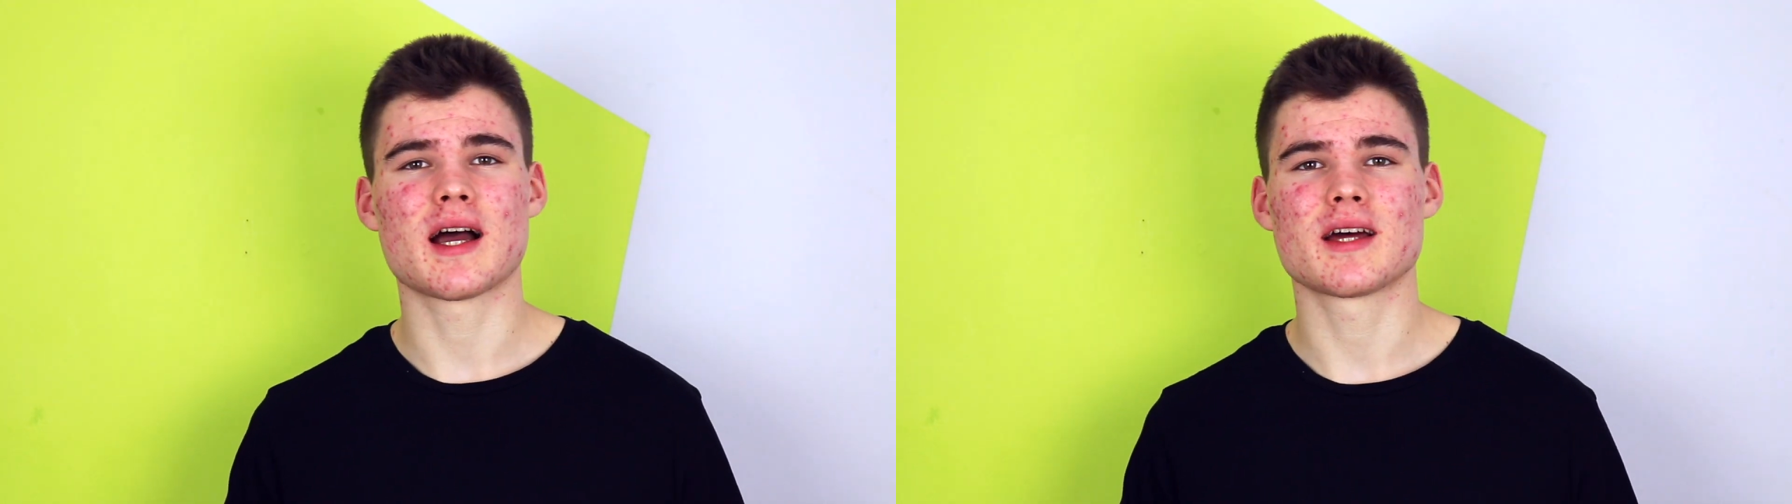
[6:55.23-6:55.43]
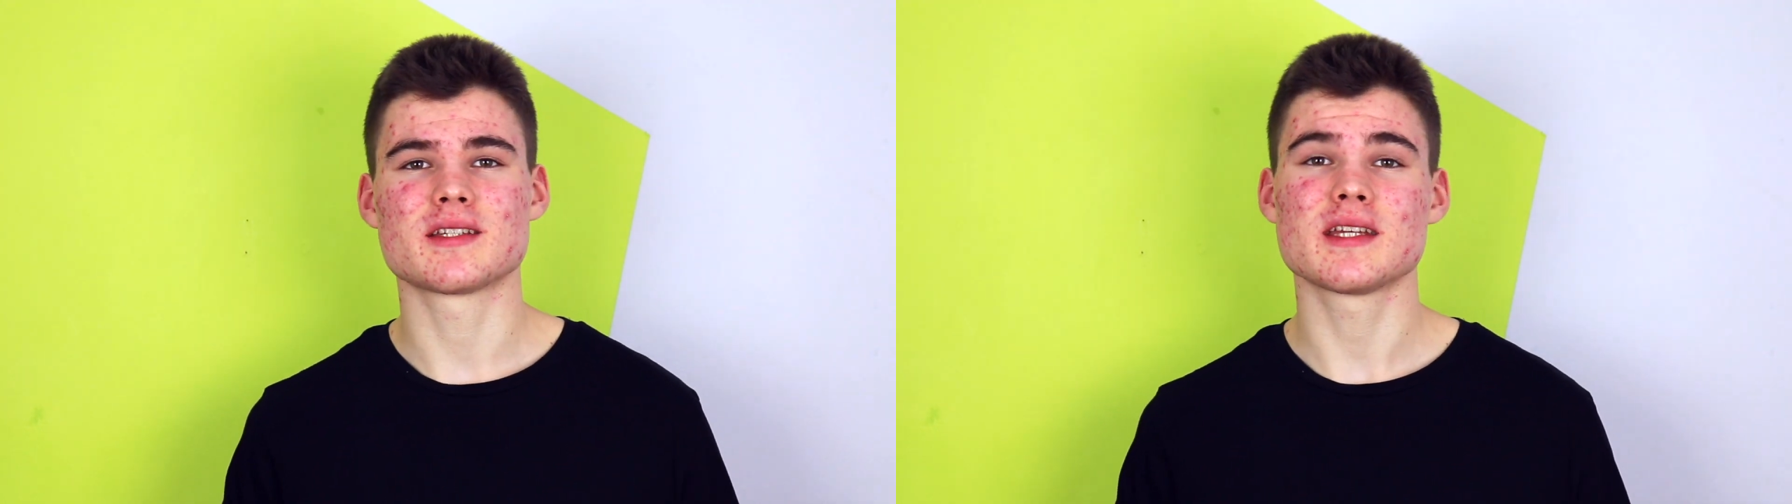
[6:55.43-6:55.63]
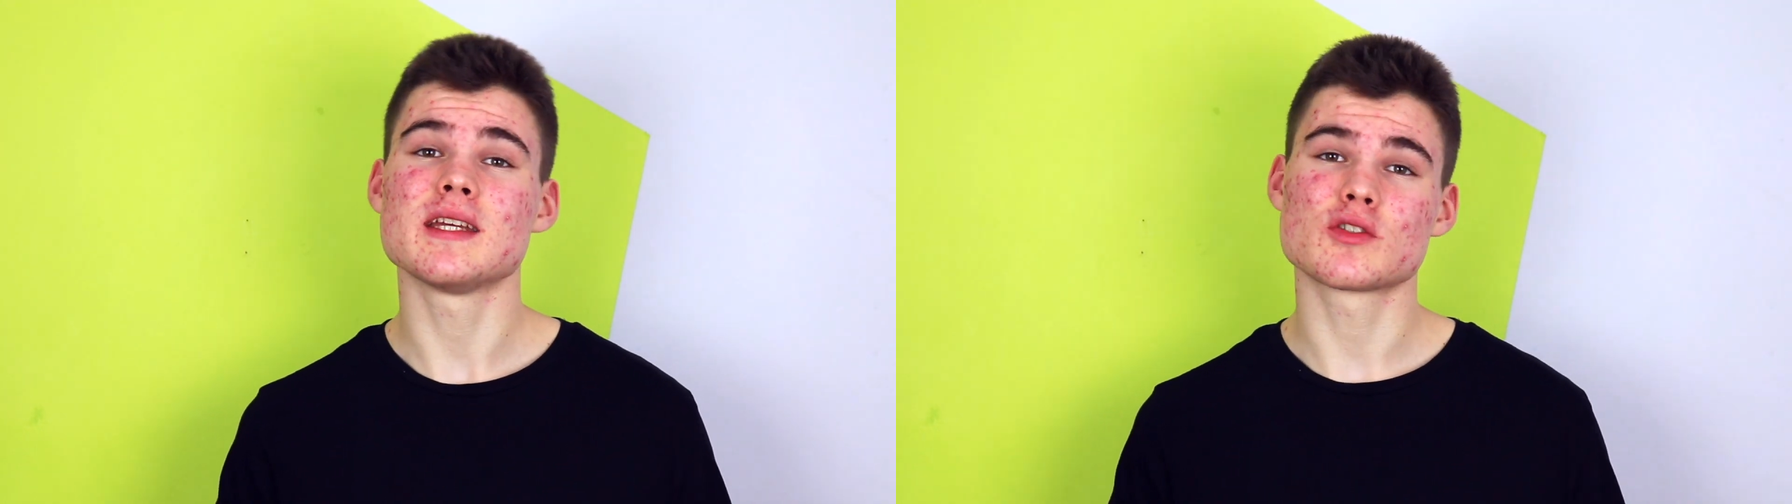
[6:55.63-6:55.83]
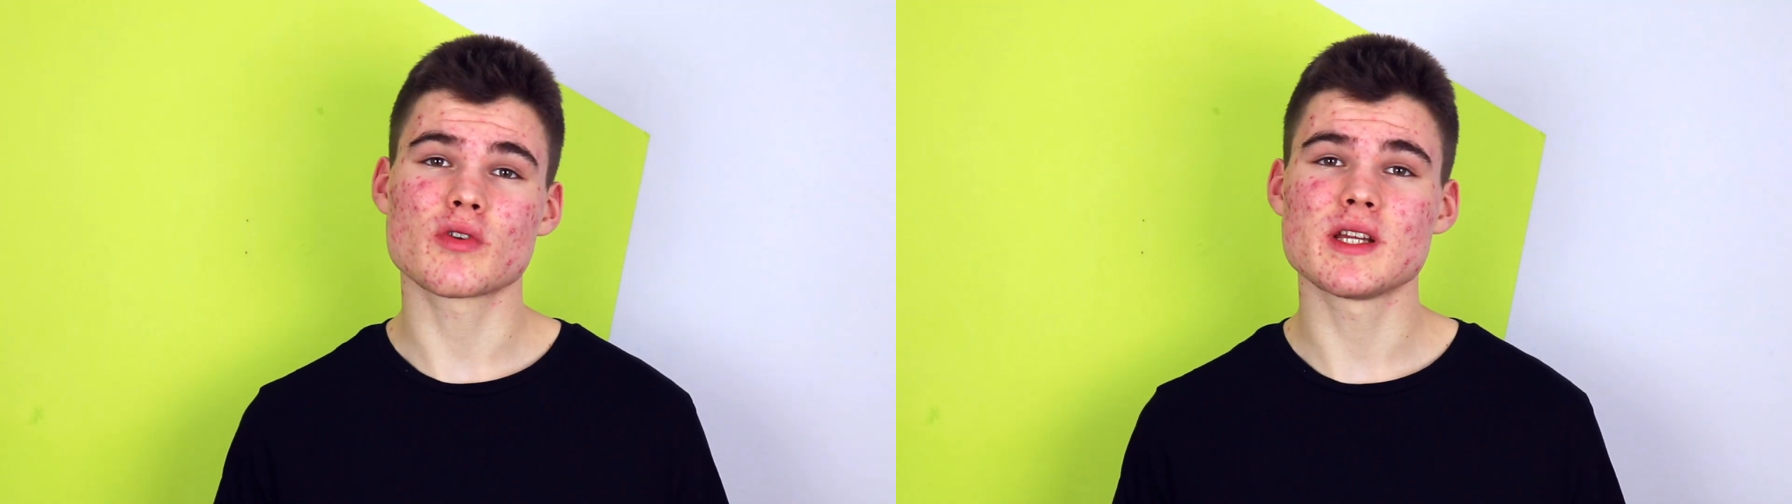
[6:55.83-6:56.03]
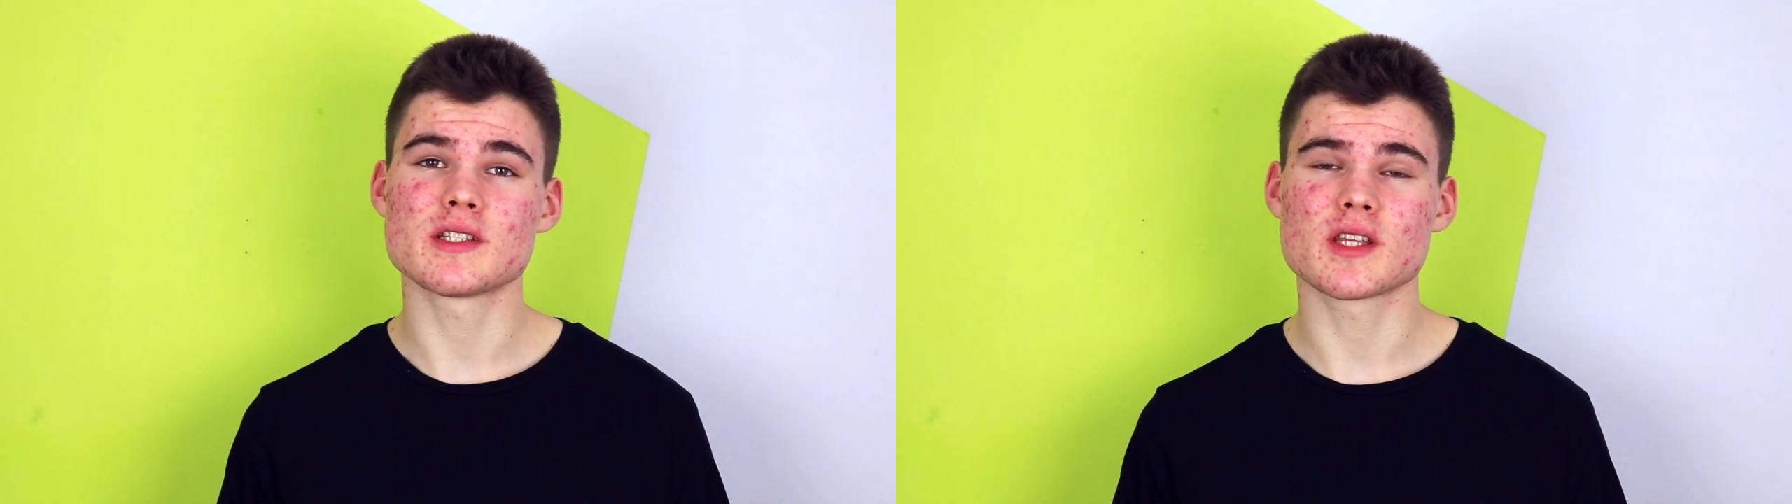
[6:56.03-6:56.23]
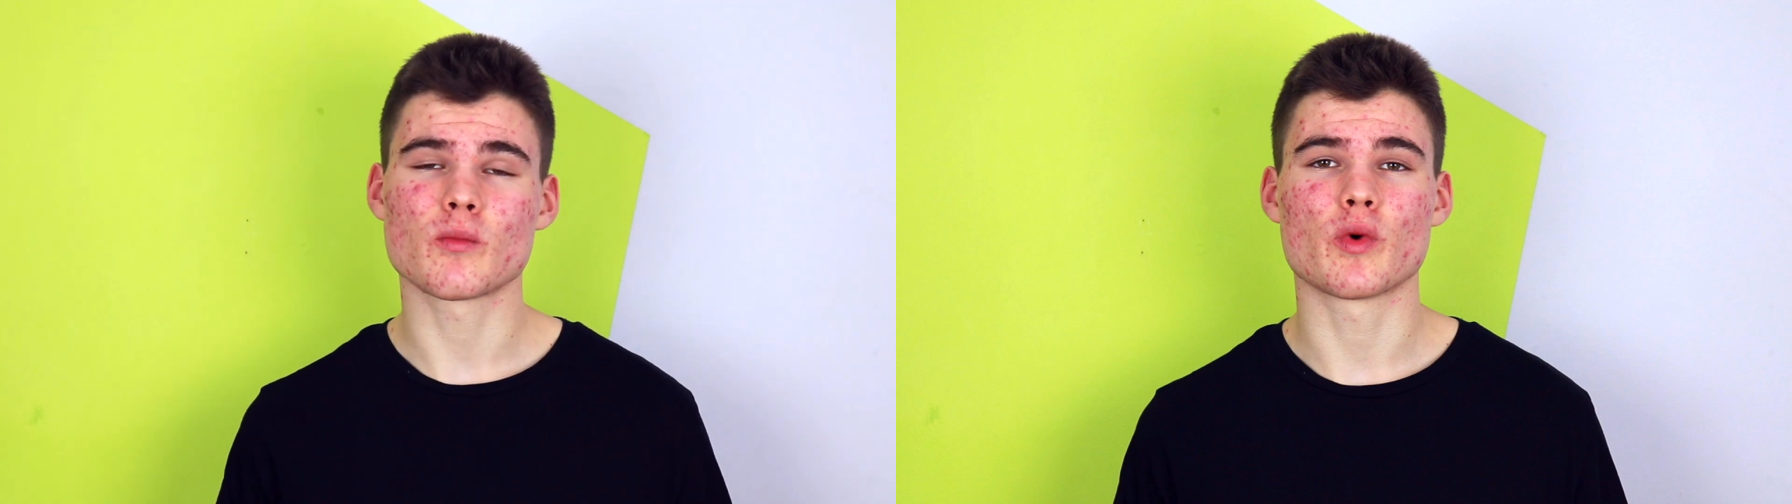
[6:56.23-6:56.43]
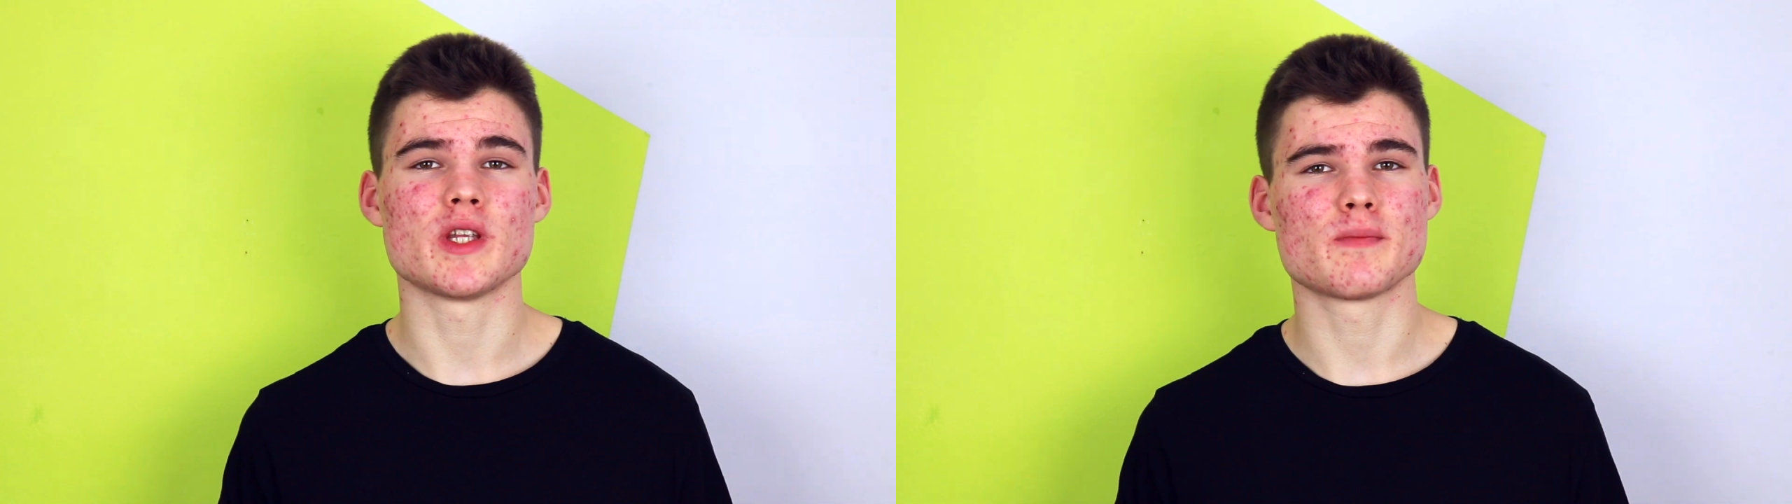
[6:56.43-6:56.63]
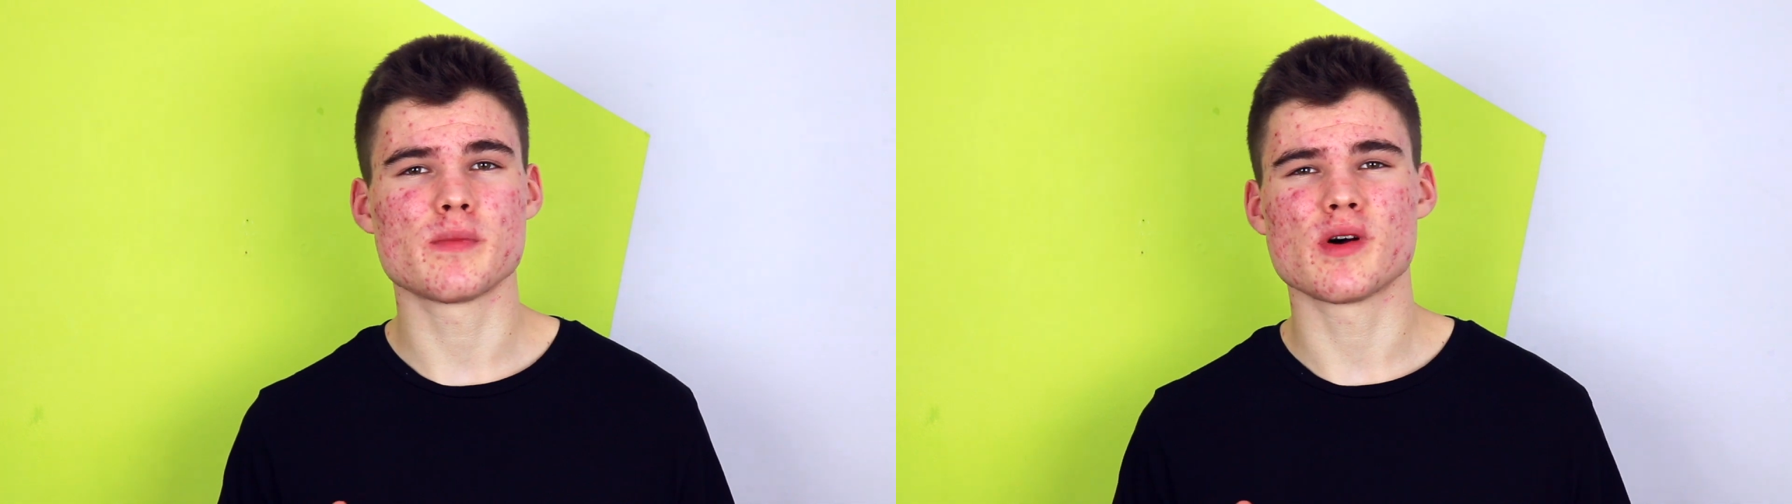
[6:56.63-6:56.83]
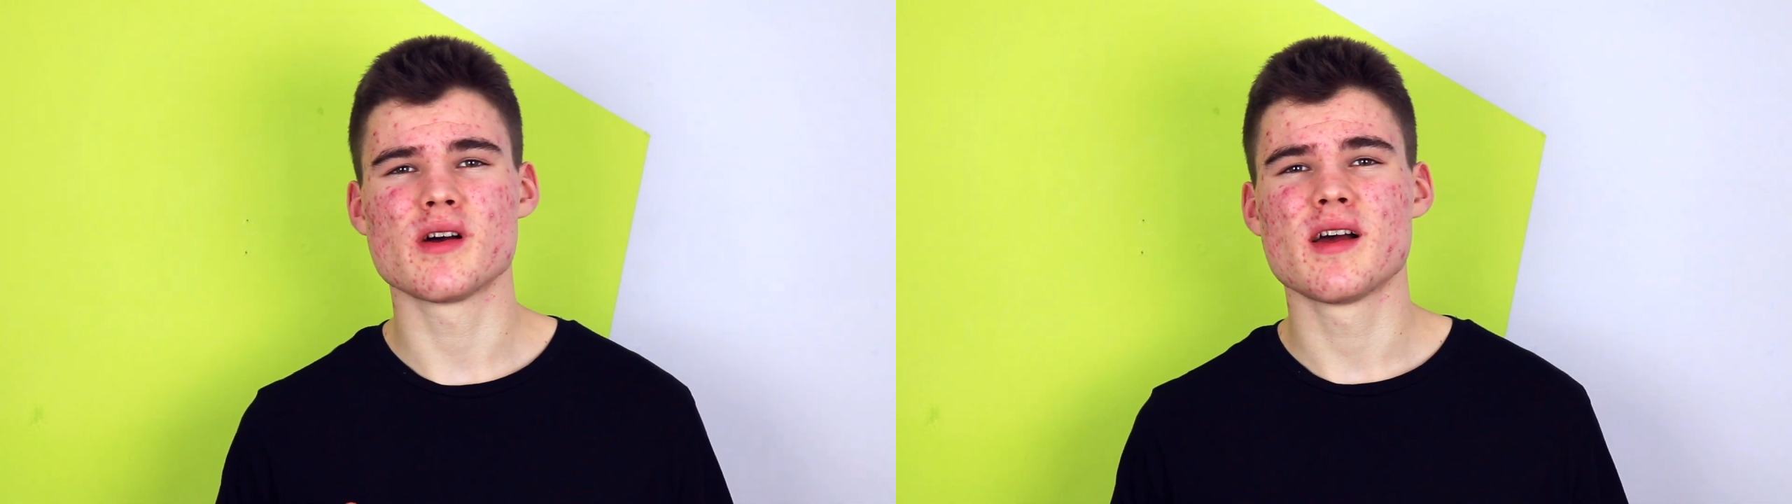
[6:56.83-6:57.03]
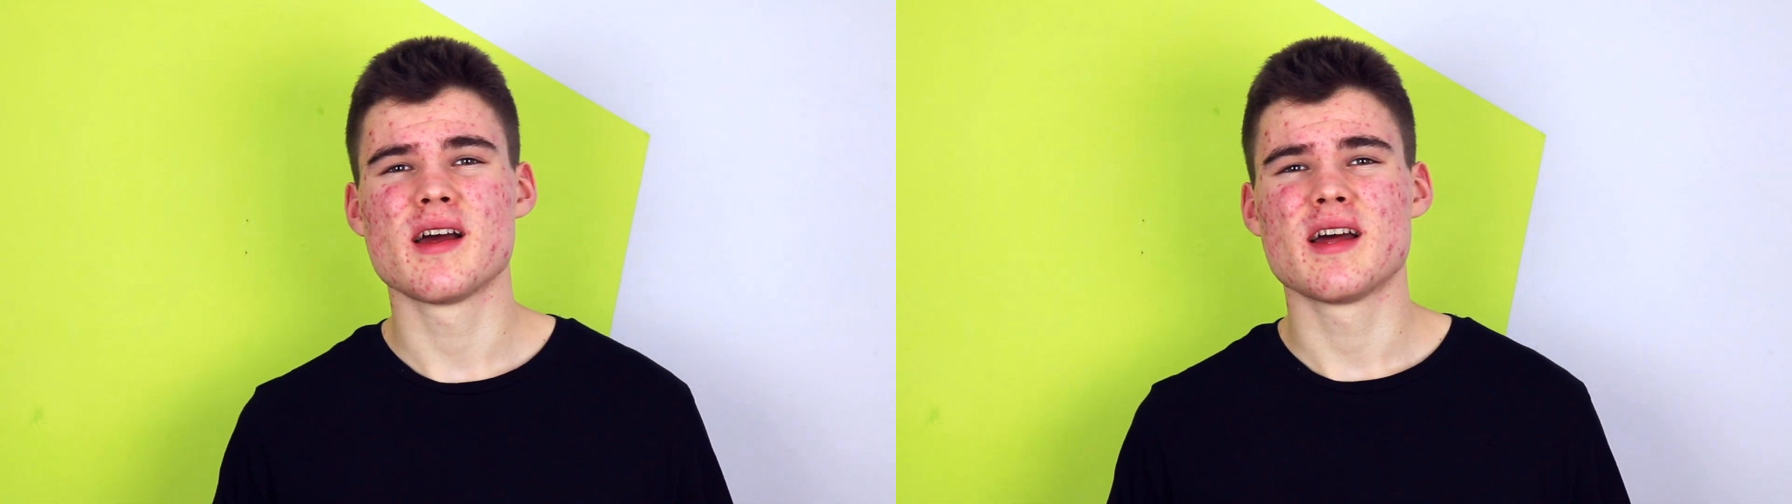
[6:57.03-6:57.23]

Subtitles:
and it's great in some ways, but